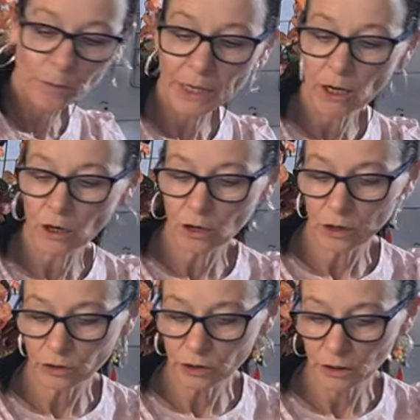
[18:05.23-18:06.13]
won't be
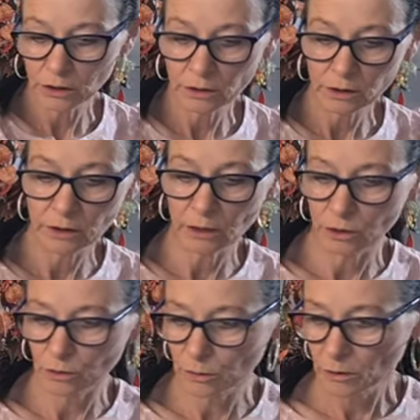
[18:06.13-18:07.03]
hard, the
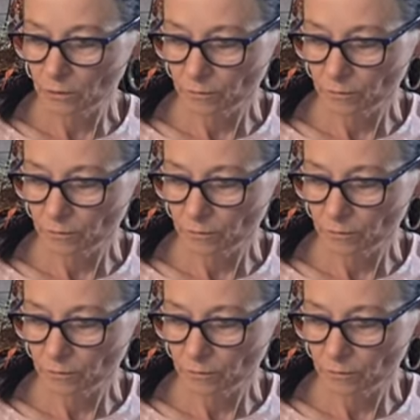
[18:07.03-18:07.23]
glue.